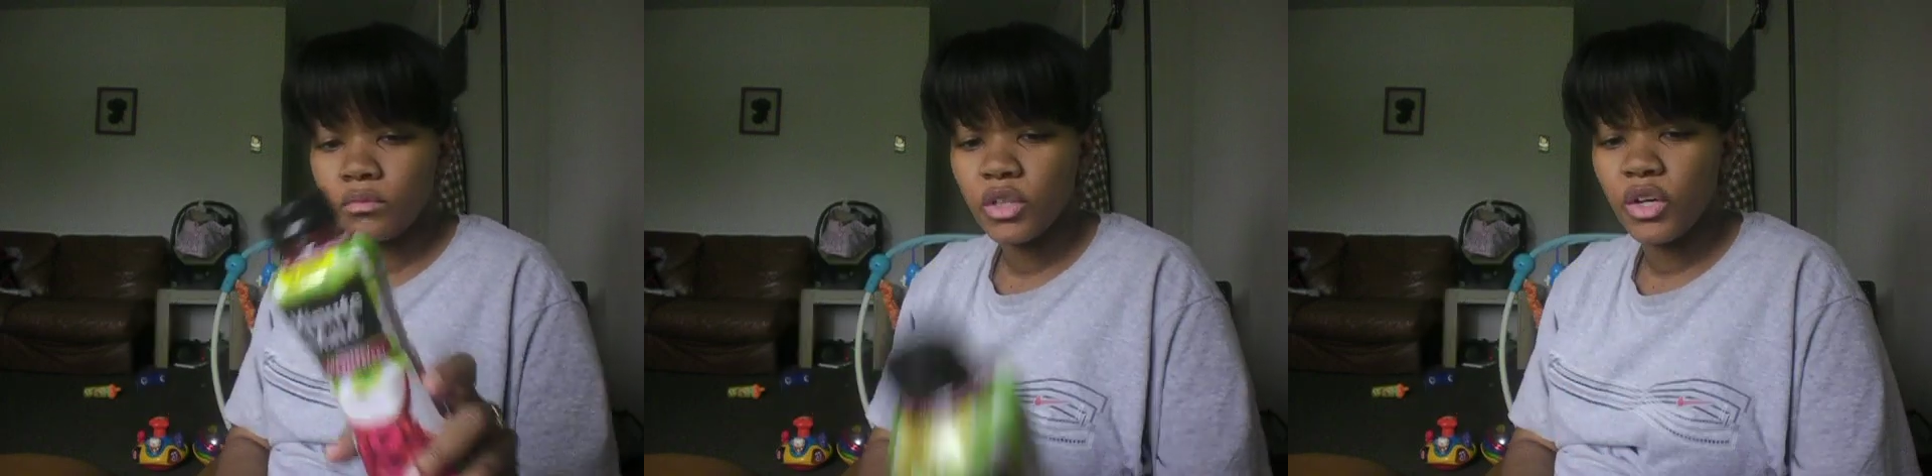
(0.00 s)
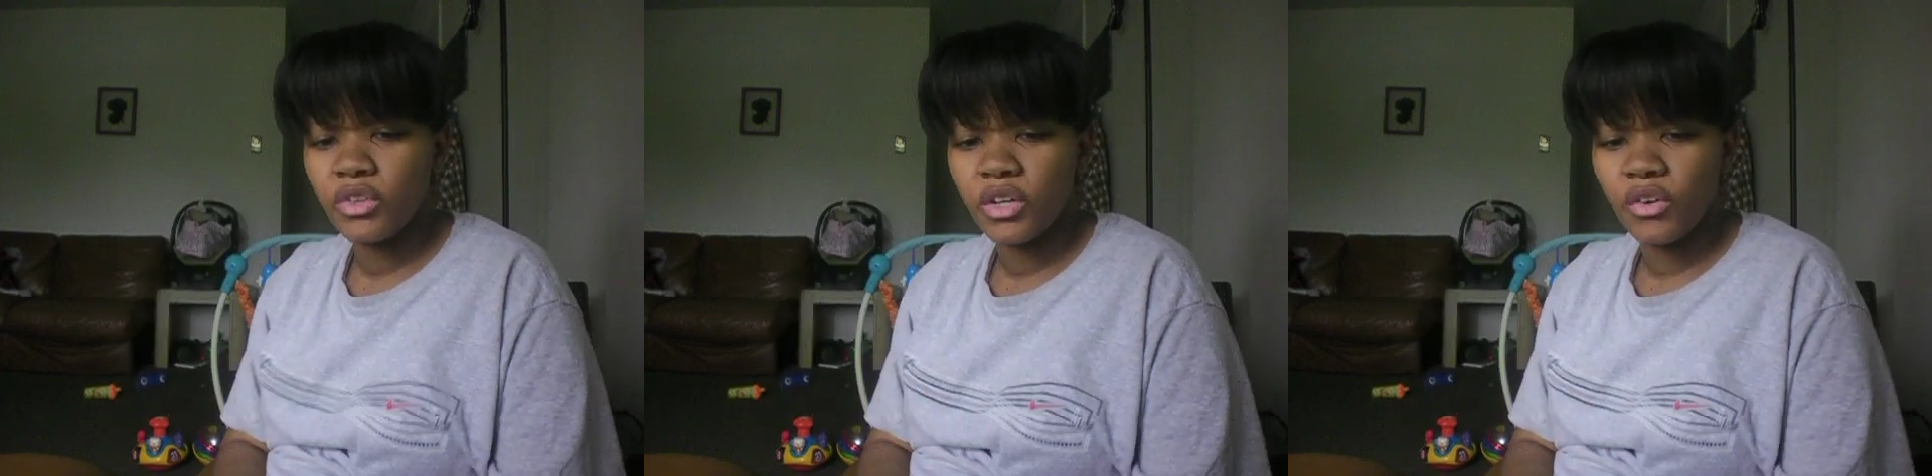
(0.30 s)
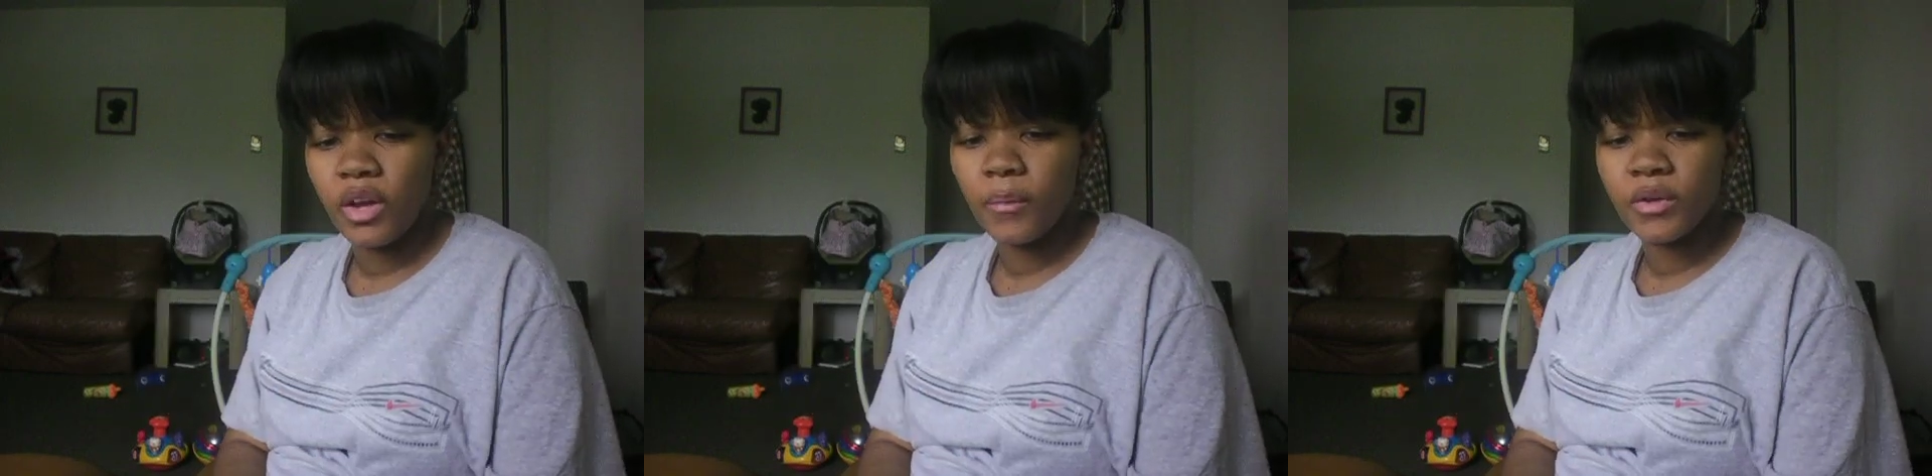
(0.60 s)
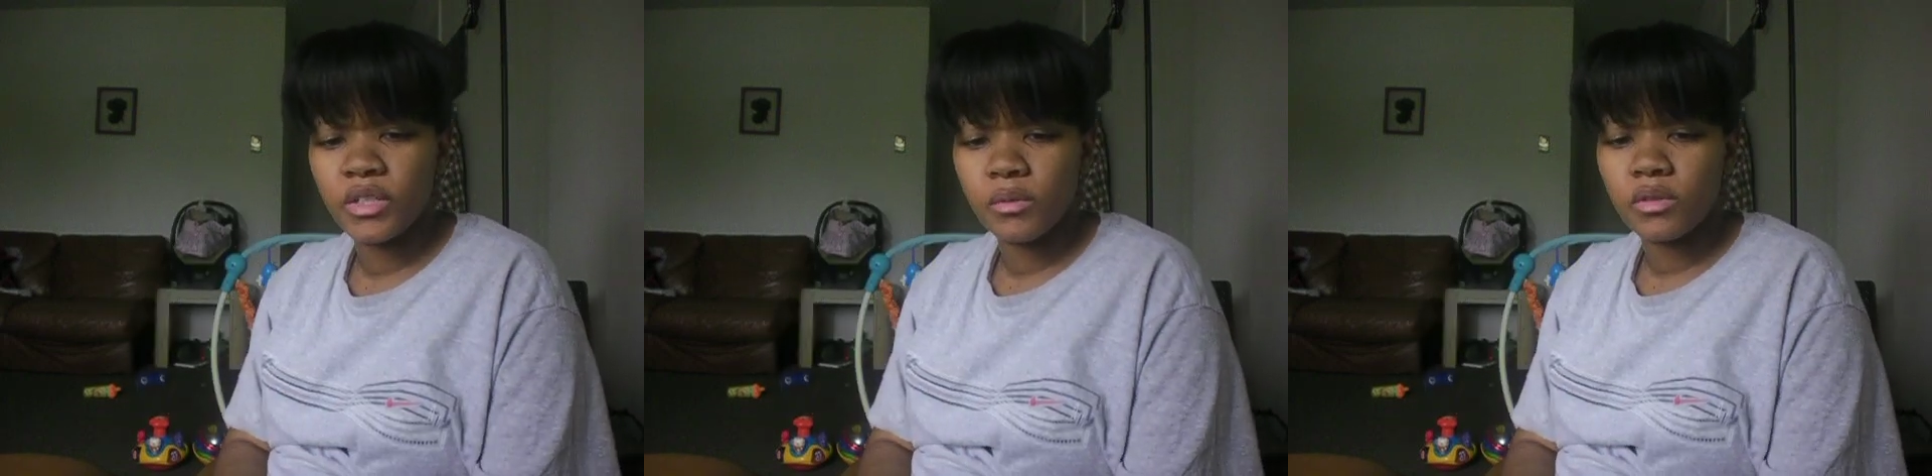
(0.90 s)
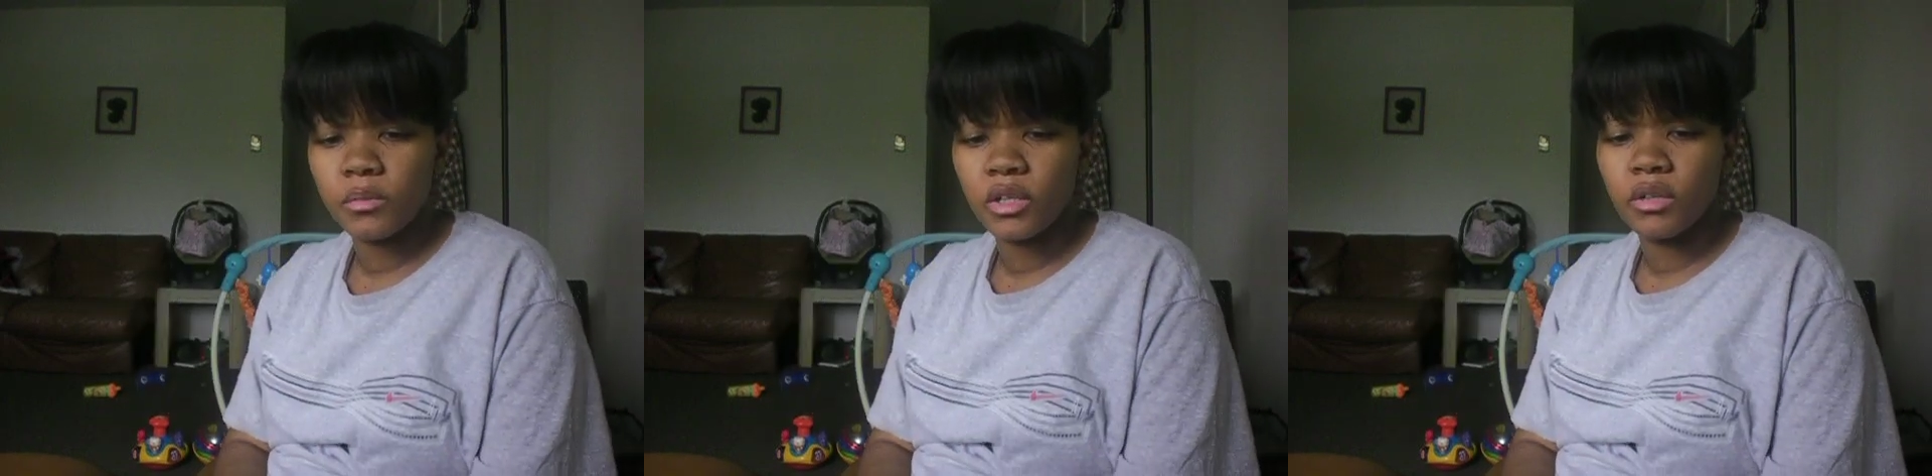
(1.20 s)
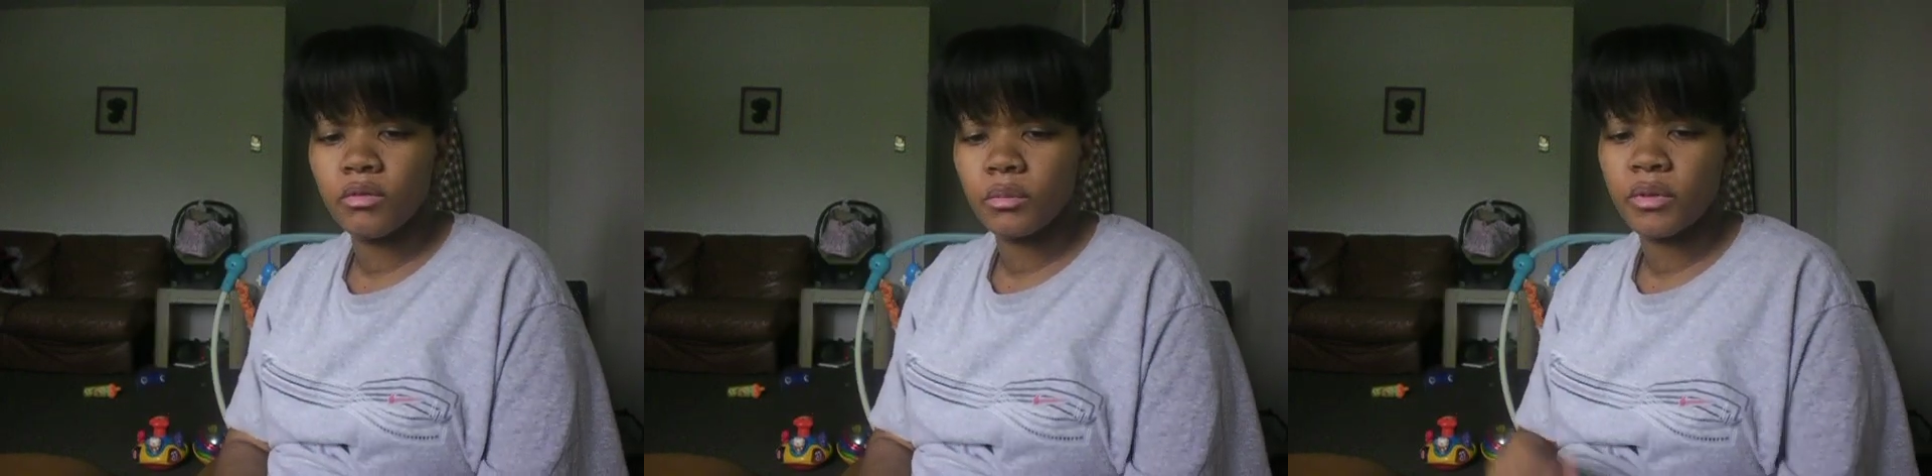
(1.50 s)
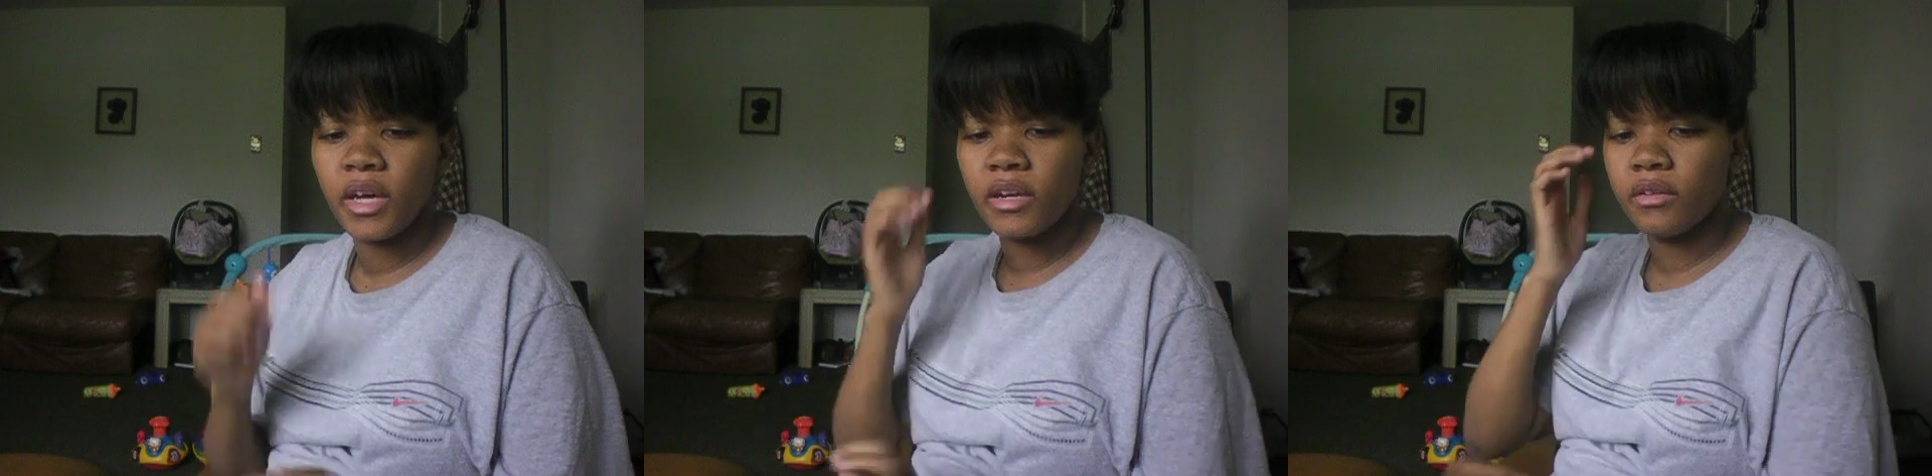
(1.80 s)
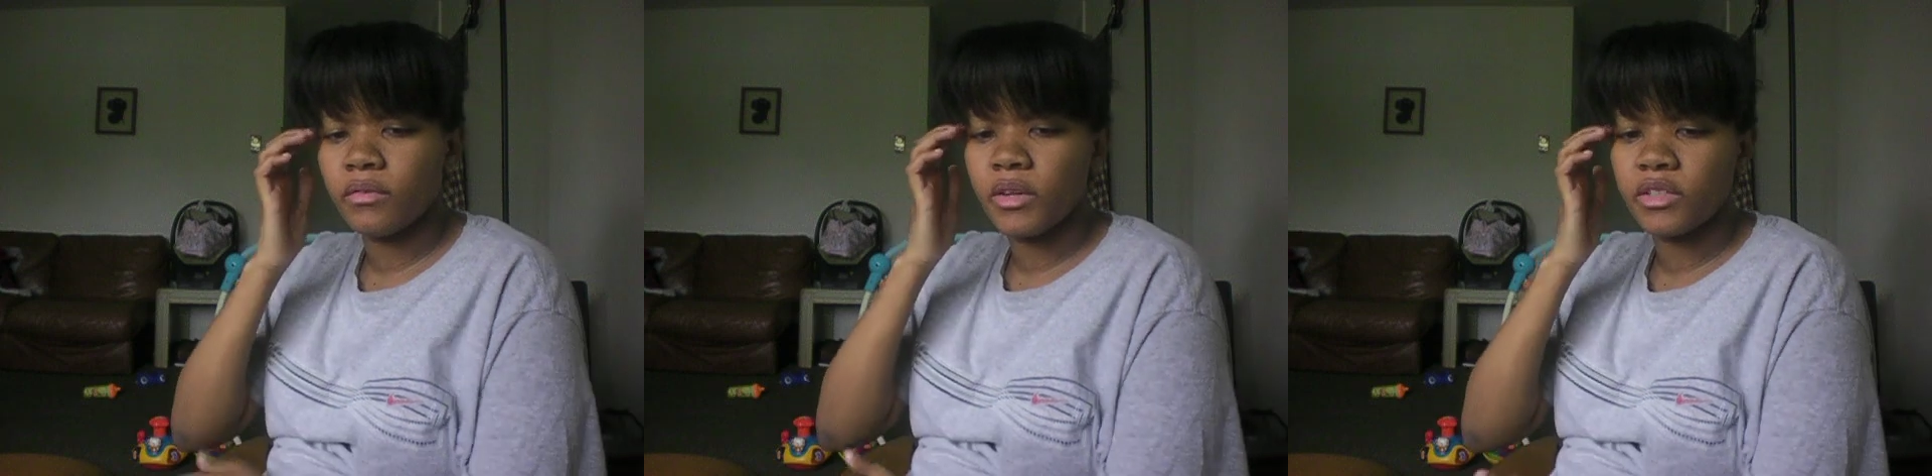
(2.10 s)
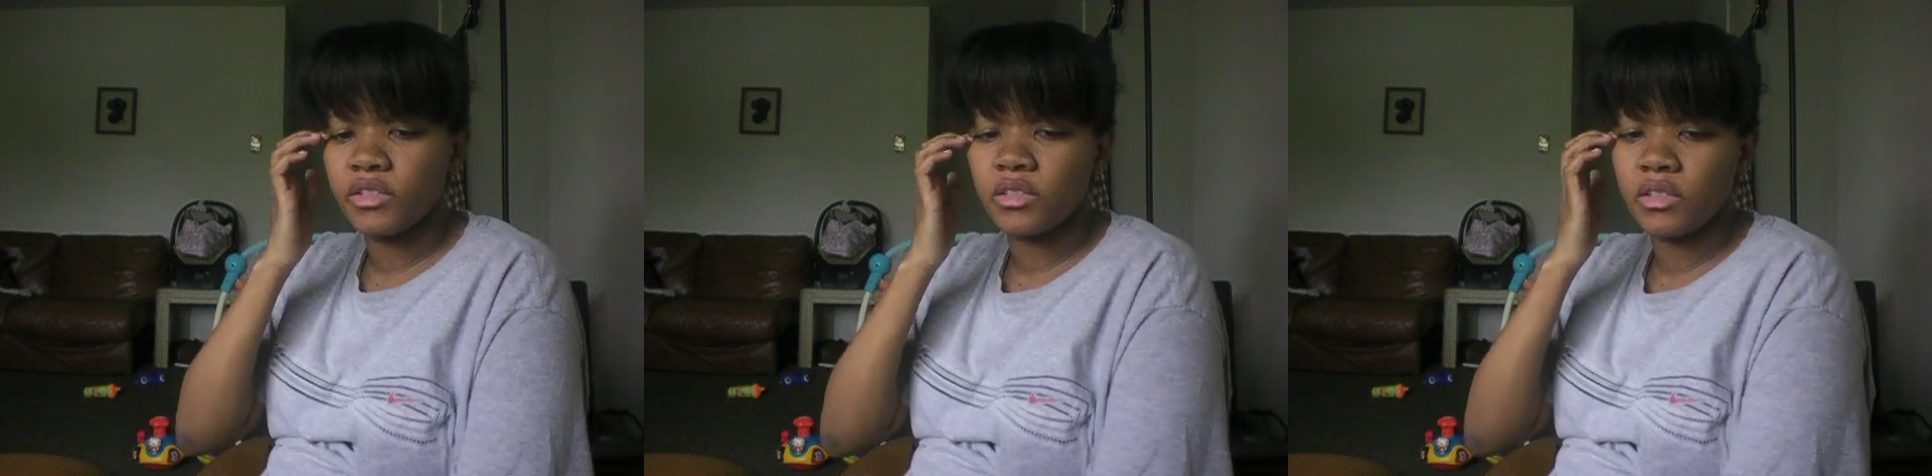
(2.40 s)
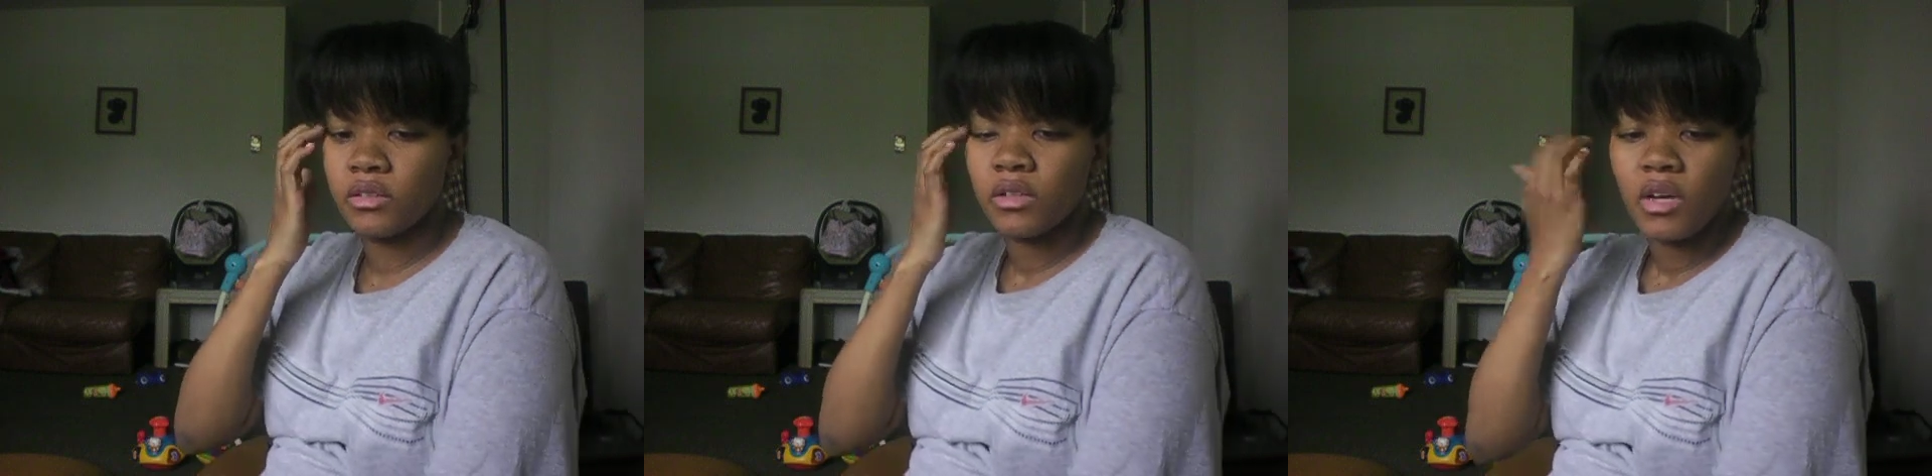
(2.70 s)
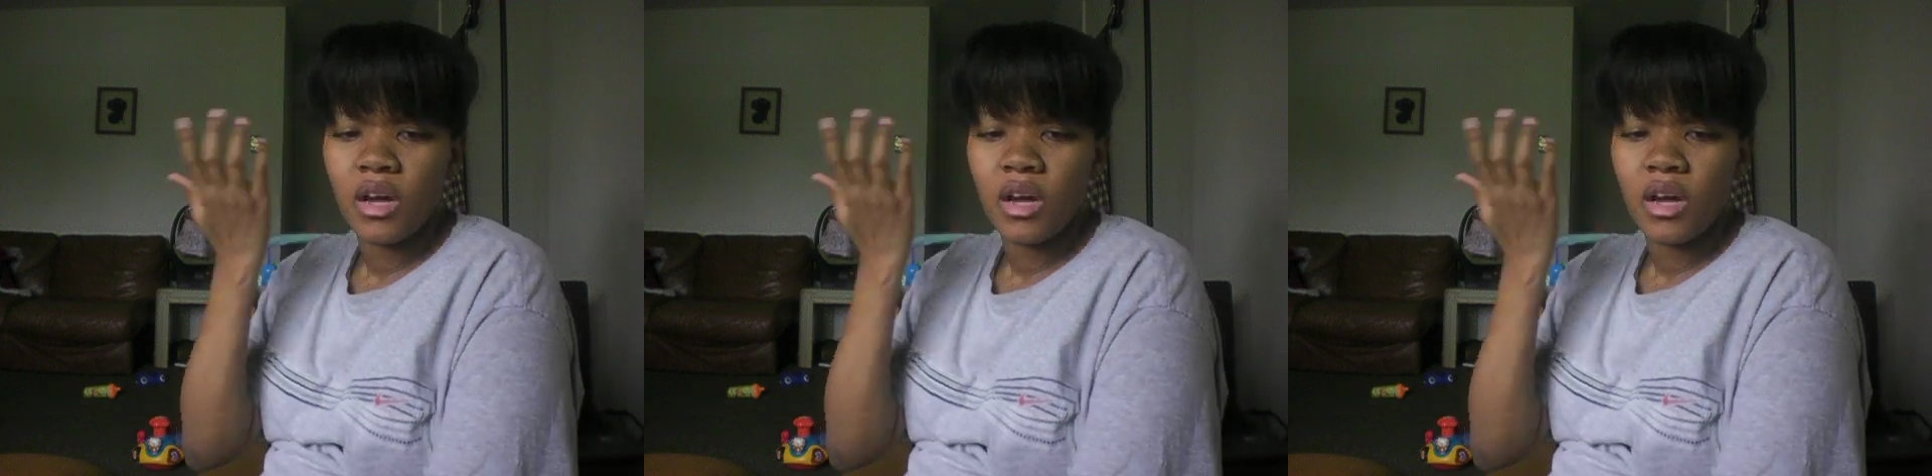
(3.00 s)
I heard that cranberry is supposed to be good for bladder infections, and